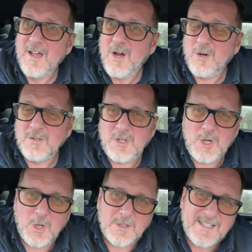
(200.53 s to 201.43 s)

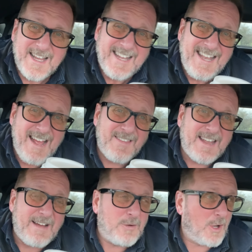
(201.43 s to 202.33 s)
uncut. Now
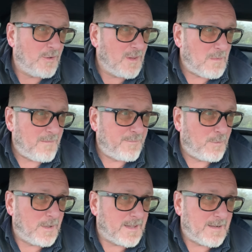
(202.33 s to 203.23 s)
then, I've got another one
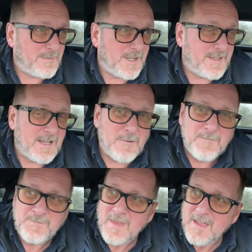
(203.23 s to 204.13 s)
for you that I'm going to do.
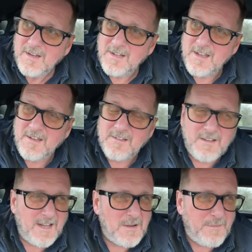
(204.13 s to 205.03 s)
I'm
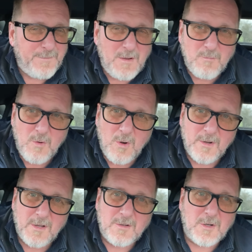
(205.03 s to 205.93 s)
going to do a few raw
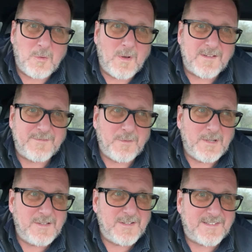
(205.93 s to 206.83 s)
and uncut ones
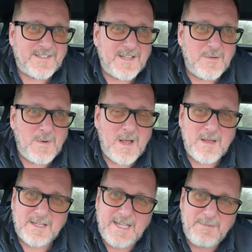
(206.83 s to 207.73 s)
for you, just
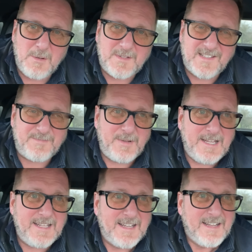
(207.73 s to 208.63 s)
to keep you up to
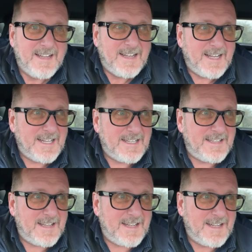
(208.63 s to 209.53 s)
speed
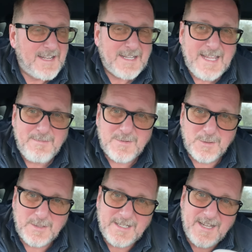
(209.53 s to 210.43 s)
and keep
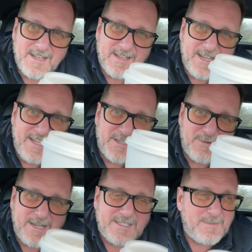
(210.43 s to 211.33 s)
talking and
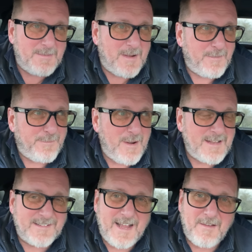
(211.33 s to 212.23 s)
interacting with my
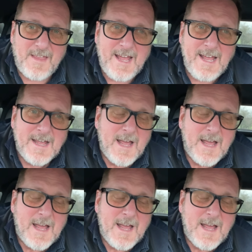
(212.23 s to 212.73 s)
friends out there.